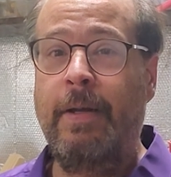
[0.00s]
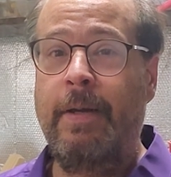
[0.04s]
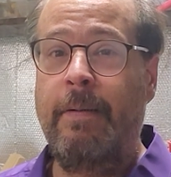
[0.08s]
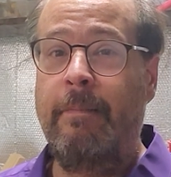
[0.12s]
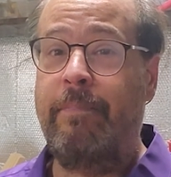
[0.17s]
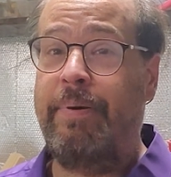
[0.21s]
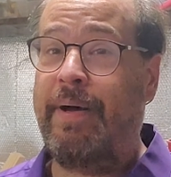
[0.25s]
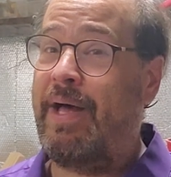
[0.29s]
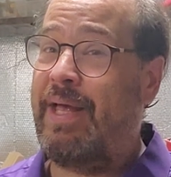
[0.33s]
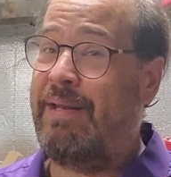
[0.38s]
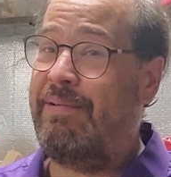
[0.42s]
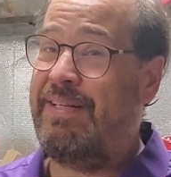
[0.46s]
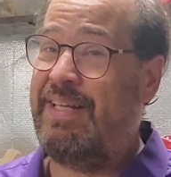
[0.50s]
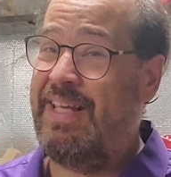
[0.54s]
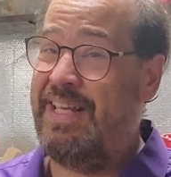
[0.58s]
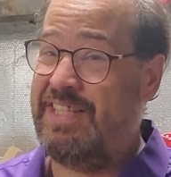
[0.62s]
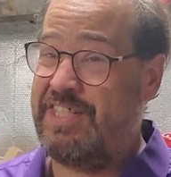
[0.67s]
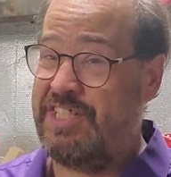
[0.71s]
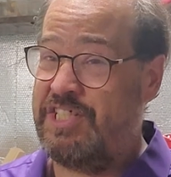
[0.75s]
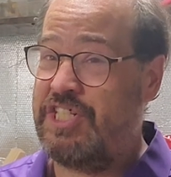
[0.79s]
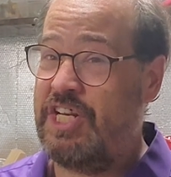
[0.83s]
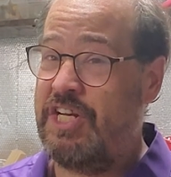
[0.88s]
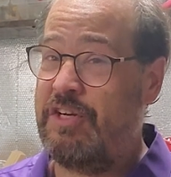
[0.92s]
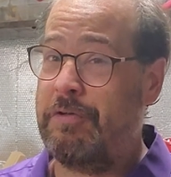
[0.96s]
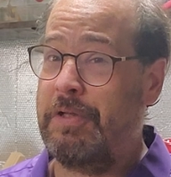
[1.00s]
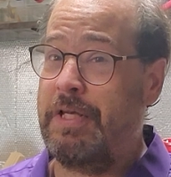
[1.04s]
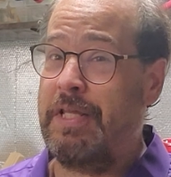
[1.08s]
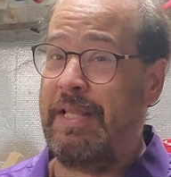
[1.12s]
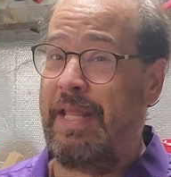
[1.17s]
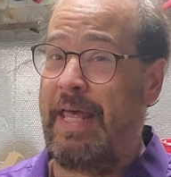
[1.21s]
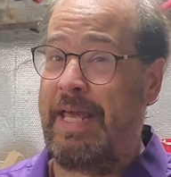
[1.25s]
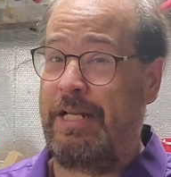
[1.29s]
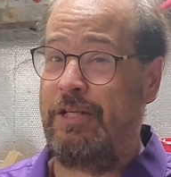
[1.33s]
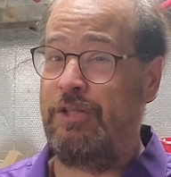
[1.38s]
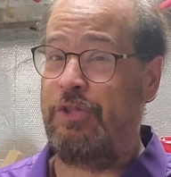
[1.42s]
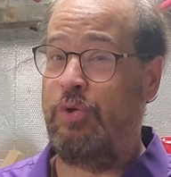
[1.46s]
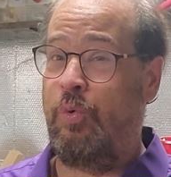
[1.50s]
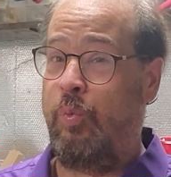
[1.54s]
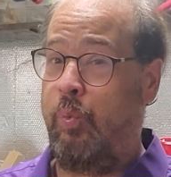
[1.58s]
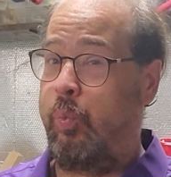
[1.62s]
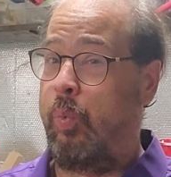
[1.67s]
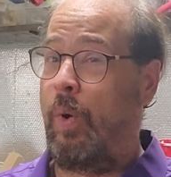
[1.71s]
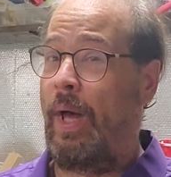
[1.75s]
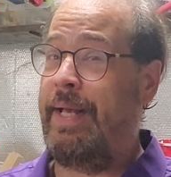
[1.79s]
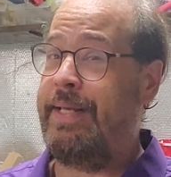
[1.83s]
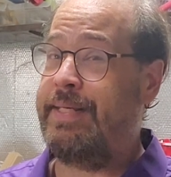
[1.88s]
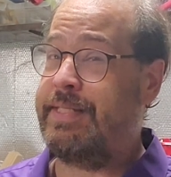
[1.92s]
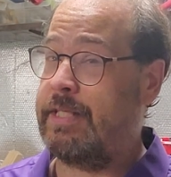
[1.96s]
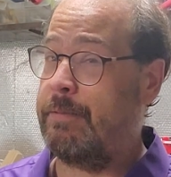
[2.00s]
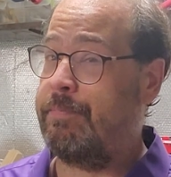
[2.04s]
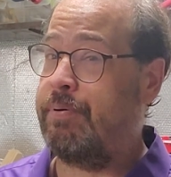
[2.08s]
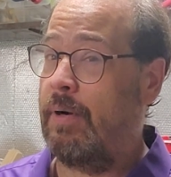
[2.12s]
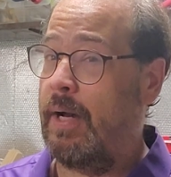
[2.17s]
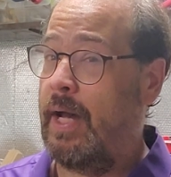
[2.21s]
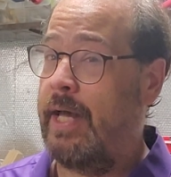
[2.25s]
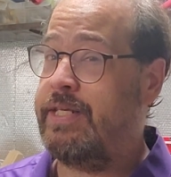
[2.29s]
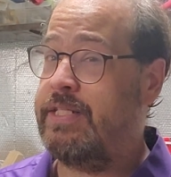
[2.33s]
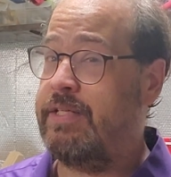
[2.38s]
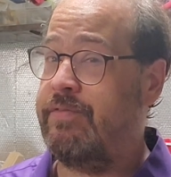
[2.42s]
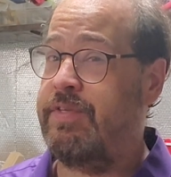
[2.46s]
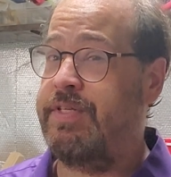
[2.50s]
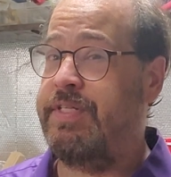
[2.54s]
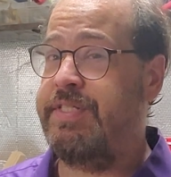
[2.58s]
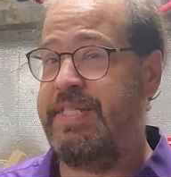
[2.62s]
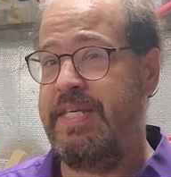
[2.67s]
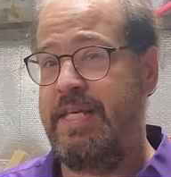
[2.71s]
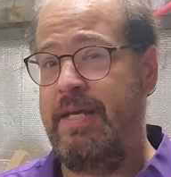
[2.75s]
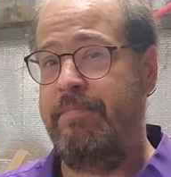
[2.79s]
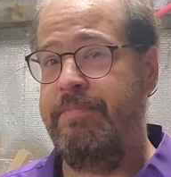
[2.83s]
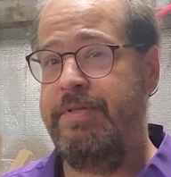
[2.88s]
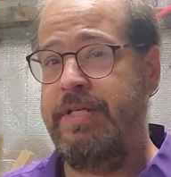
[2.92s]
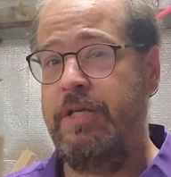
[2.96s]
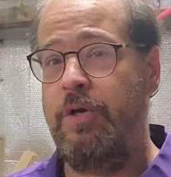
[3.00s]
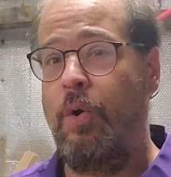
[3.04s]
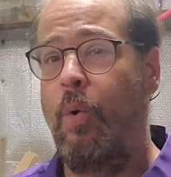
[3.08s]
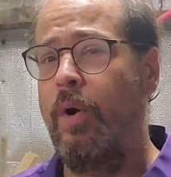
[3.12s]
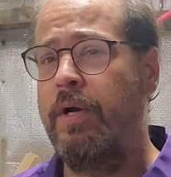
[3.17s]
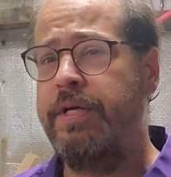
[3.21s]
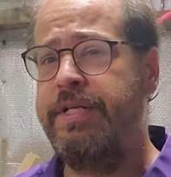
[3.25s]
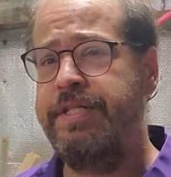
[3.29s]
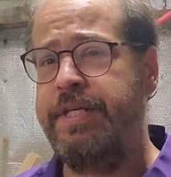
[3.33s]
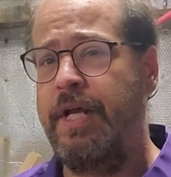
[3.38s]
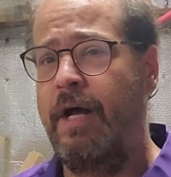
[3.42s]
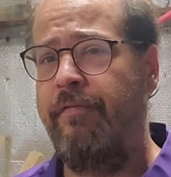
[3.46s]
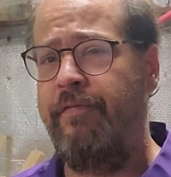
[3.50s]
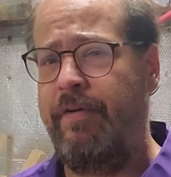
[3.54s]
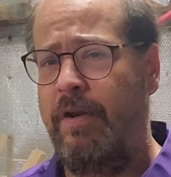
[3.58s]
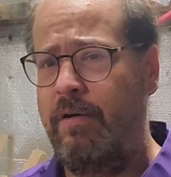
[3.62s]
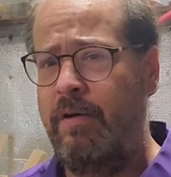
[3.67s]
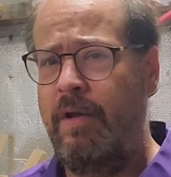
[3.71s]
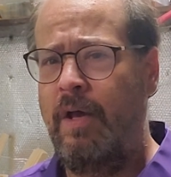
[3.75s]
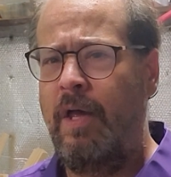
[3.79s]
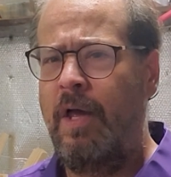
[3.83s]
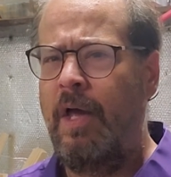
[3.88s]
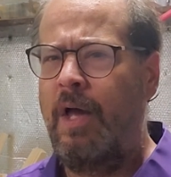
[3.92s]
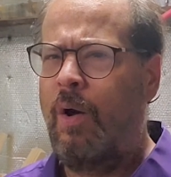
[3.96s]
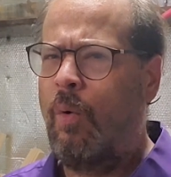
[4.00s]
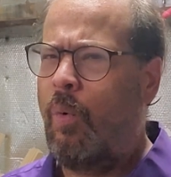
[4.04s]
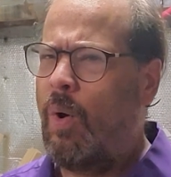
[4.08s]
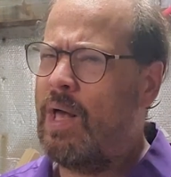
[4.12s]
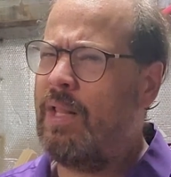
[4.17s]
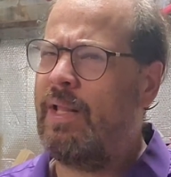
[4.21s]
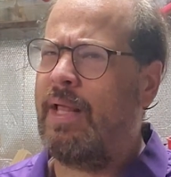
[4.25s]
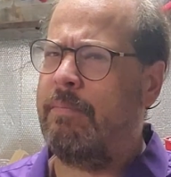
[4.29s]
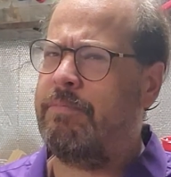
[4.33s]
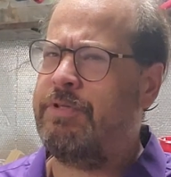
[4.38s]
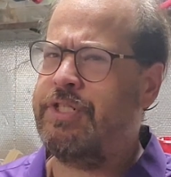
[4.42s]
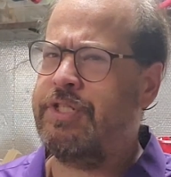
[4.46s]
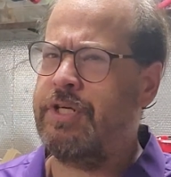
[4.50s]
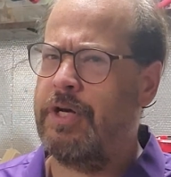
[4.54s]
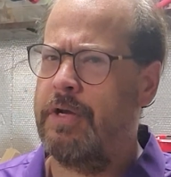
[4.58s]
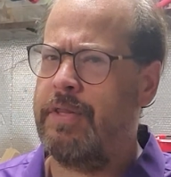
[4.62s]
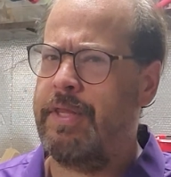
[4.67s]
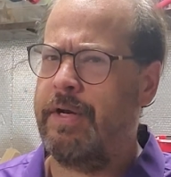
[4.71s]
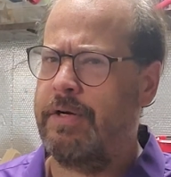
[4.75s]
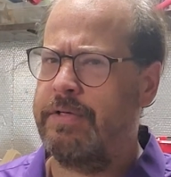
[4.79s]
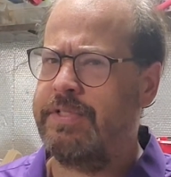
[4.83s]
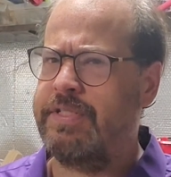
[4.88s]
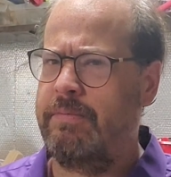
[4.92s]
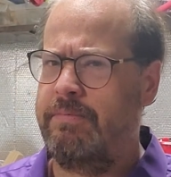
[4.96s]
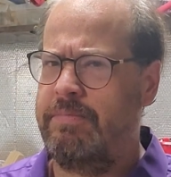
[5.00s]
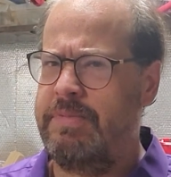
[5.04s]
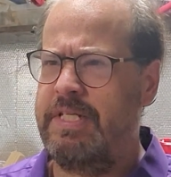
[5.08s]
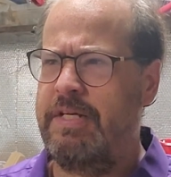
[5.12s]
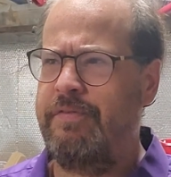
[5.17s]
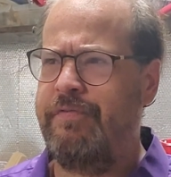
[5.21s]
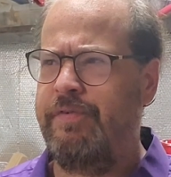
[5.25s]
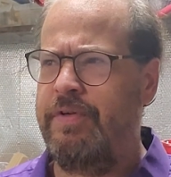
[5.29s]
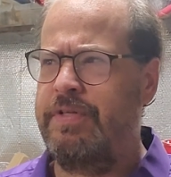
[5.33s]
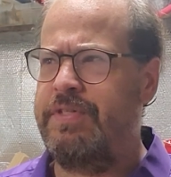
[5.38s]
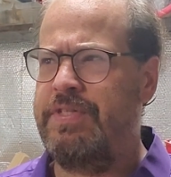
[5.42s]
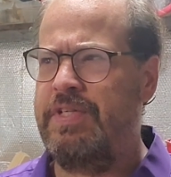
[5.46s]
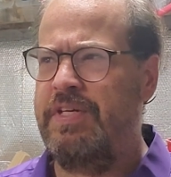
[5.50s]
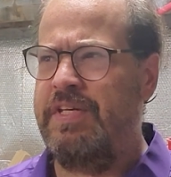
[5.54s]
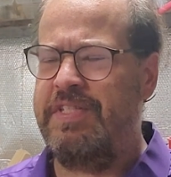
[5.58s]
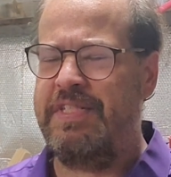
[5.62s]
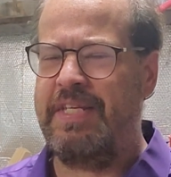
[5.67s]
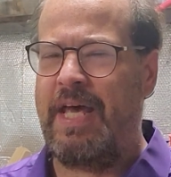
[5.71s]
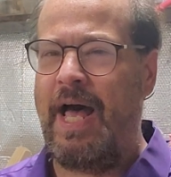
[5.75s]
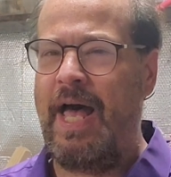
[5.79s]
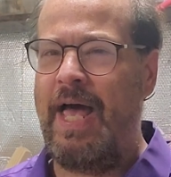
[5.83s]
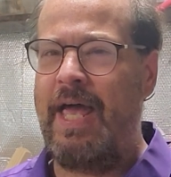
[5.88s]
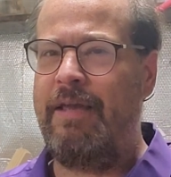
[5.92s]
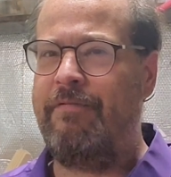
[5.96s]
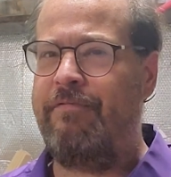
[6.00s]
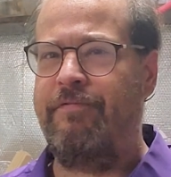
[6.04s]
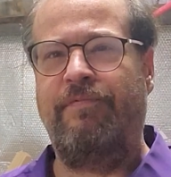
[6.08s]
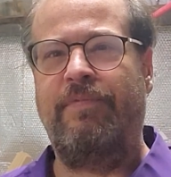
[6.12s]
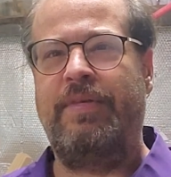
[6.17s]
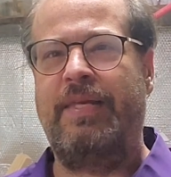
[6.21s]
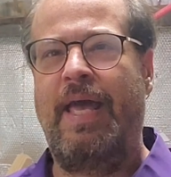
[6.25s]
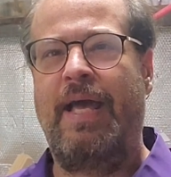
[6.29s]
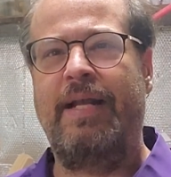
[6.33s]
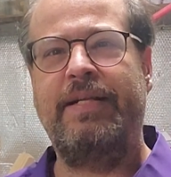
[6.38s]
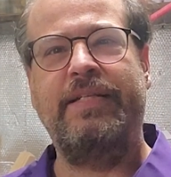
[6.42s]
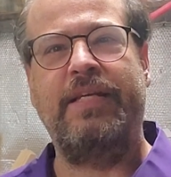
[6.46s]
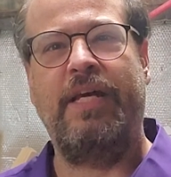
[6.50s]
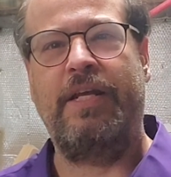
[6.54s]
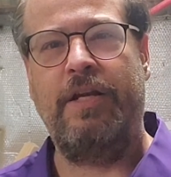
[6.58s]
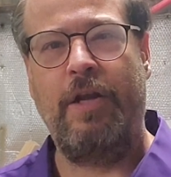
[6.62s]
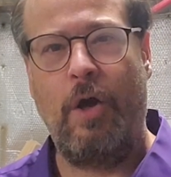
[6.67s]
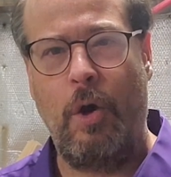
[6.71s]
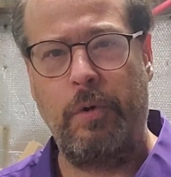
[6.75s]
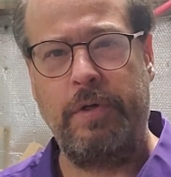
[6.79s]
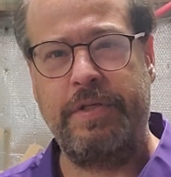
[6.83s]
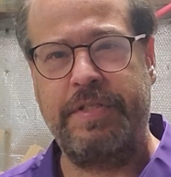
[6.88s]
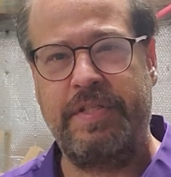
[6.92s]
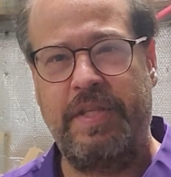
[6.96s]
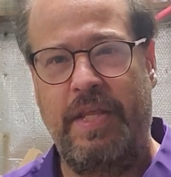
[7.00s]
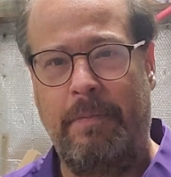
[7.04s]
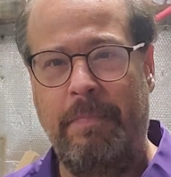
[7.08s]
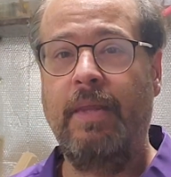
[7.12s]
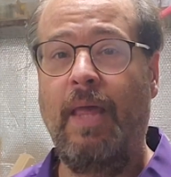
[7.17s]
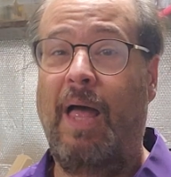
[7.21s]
But it's generally like twice the price of the CMT Orange stuff, and while I'm sure there are some differences, I've yet to notice them.